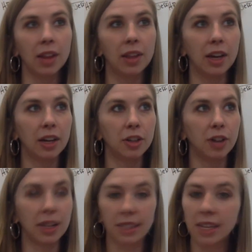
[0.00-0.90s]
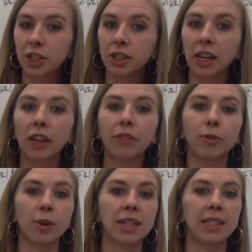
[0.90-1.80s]
the translation
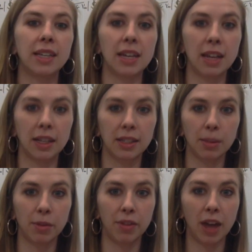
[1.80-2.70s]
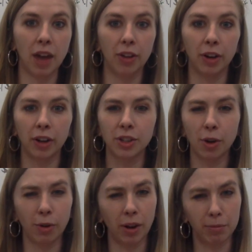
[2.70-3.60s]
invoicing and some of the other.
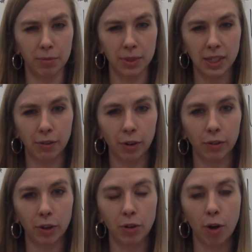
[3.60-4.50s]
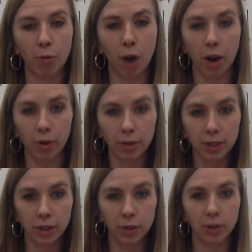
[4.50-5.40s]
So several of you know Rod
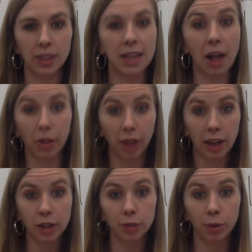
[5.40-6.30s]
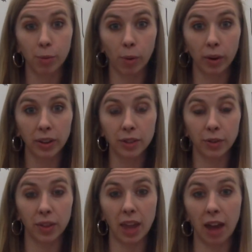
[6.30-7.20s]
Olson, who does the allocation reports for
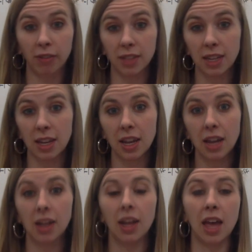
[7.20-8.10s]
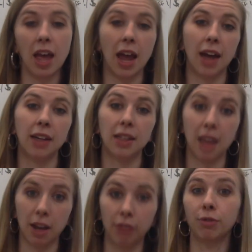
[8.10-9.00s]
the FTE, and
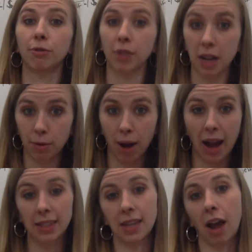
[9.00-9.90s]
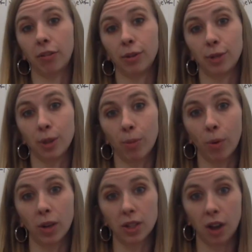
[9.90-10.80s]
then Reed Wagstaff, who
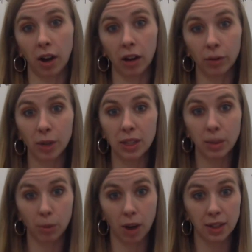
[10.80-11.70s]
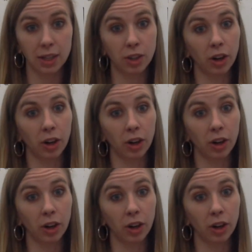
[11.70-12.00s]
supports our invoicing process